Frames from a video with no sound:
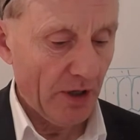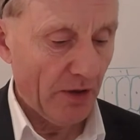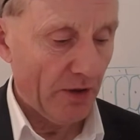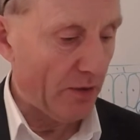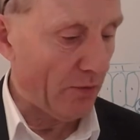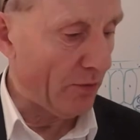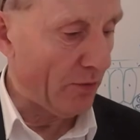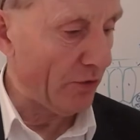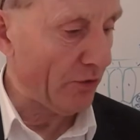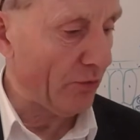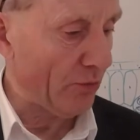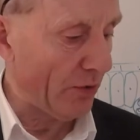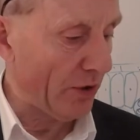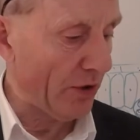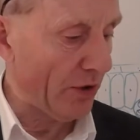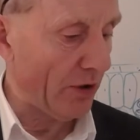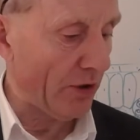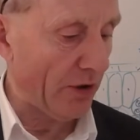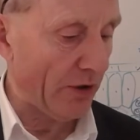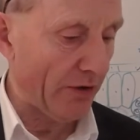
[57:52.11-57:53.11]
There was
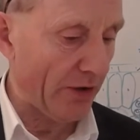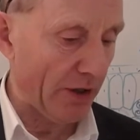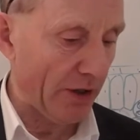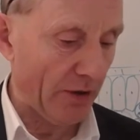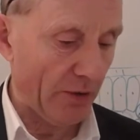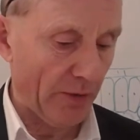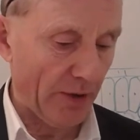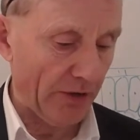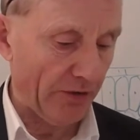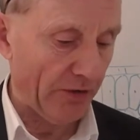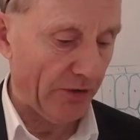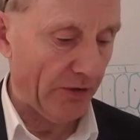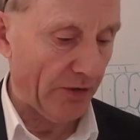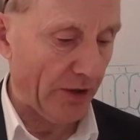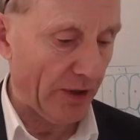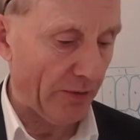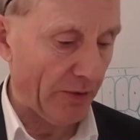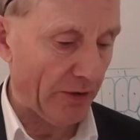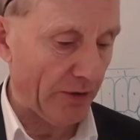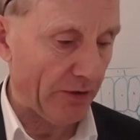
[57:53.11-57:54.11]
one other question that
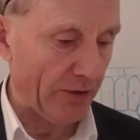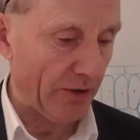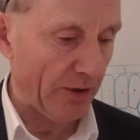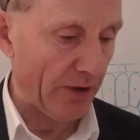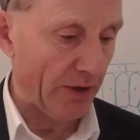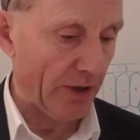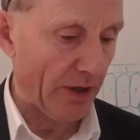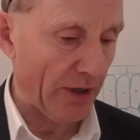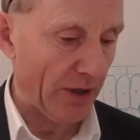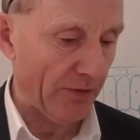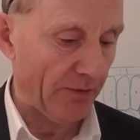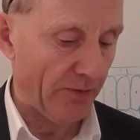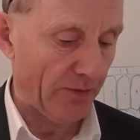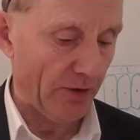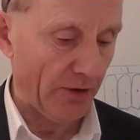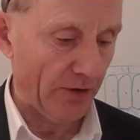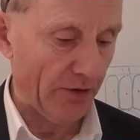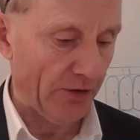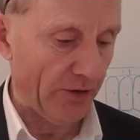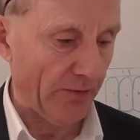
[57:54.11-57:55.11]
I want to look at
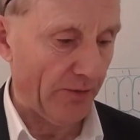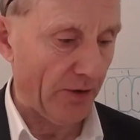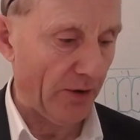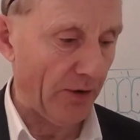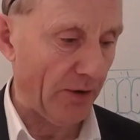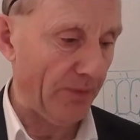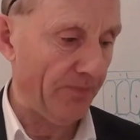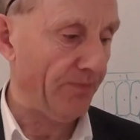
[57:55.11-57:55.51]
first of all.